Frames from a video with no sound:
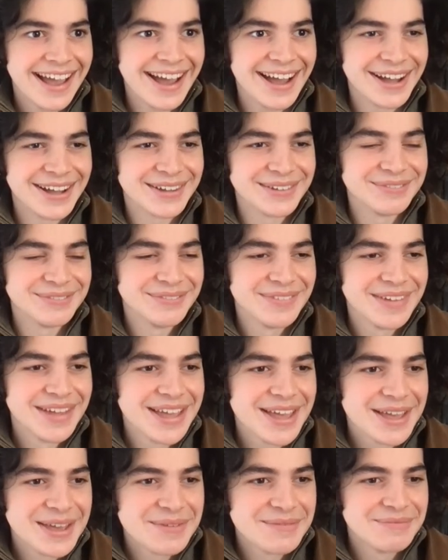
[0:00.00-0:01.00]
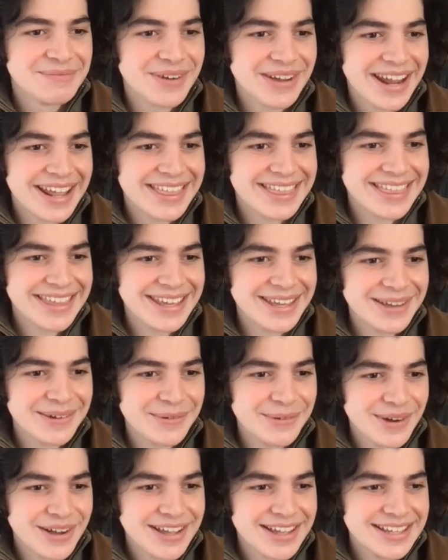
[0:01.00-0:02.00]
Um, but I think
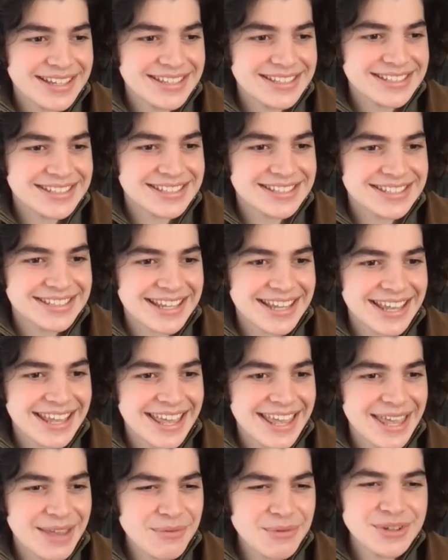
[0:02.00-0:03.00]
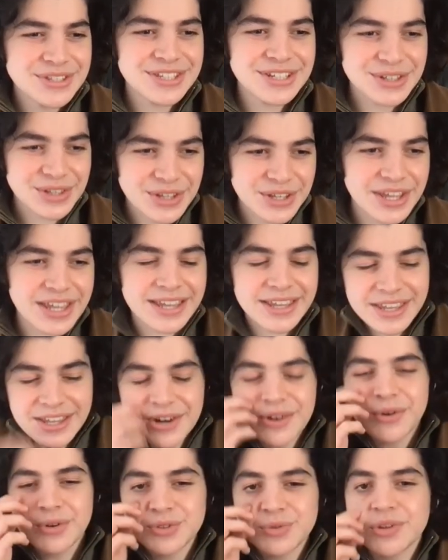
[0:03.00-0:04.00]
it was it was a
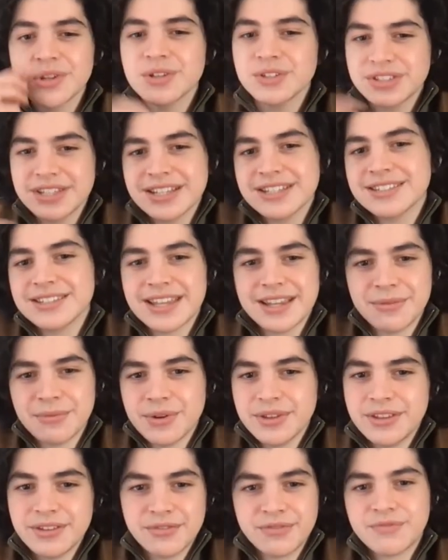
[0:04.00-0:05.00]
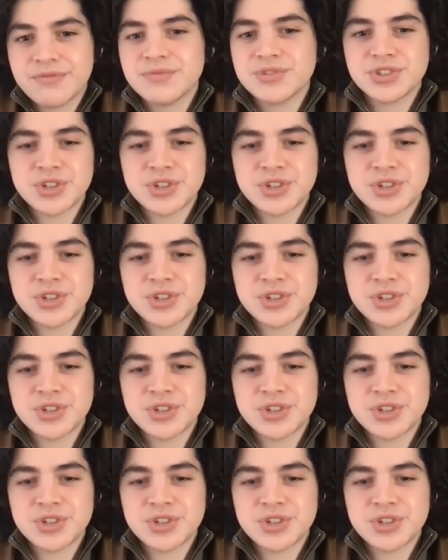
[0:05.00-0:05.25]
you know it was one of those it's like when the